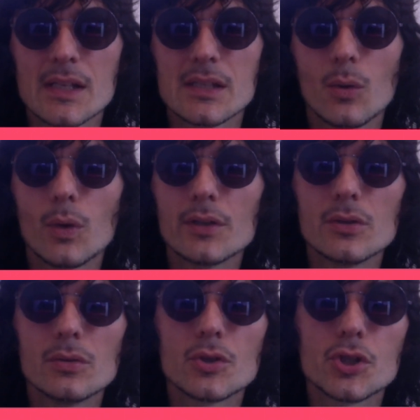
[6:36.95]
So
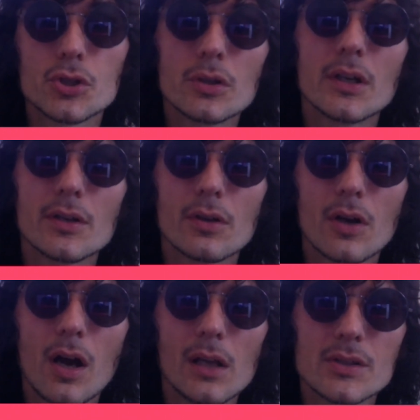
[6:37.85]
when you sugar
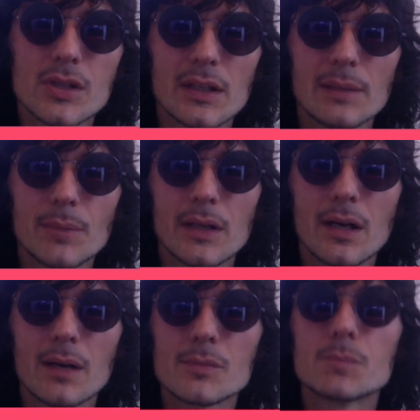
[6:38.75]
your collagen, it
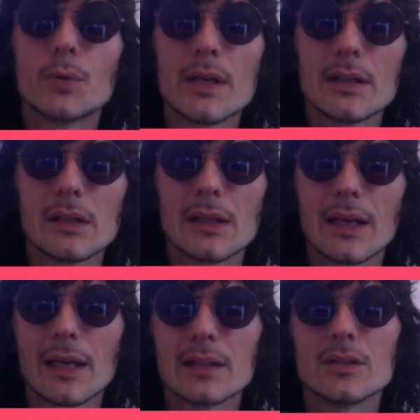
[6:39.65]
becomes brittle
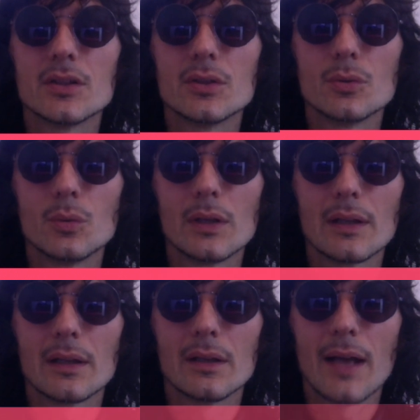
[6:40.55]
and you
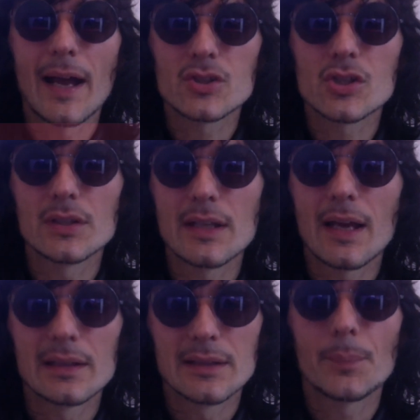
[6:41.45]
will
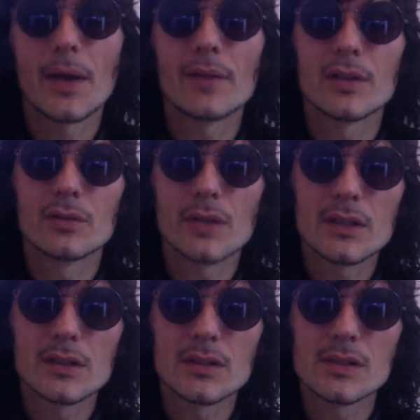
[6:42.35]
actually end up having
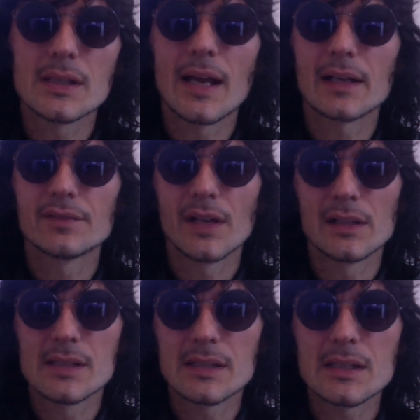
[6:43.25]
wrinkles, lack of
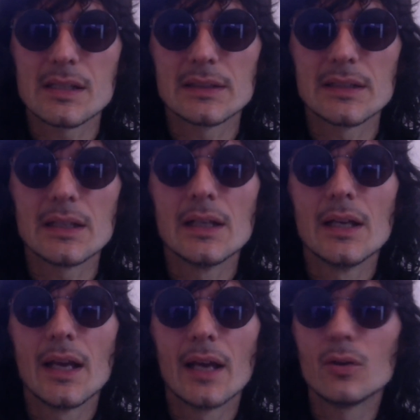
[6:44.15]
elasticity,
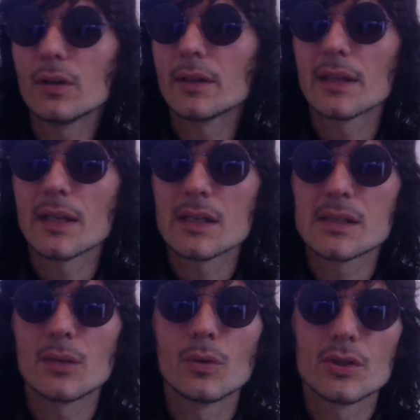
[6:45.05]
and all the
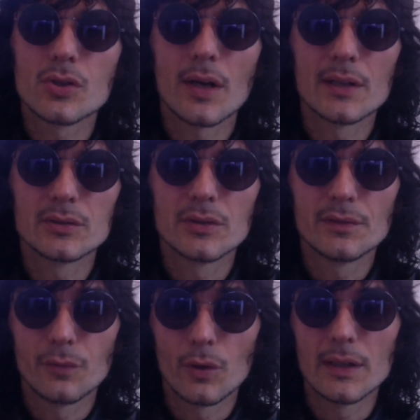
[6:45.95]
things that we're trying to
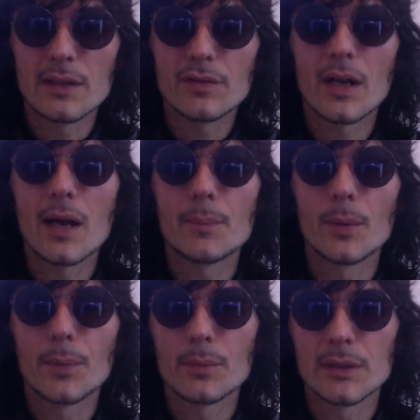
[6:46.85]
avoid, even
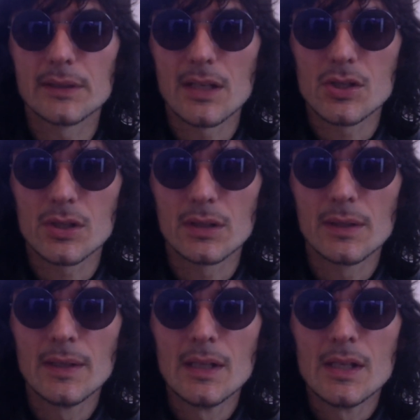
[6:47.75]
hyperpigmentation.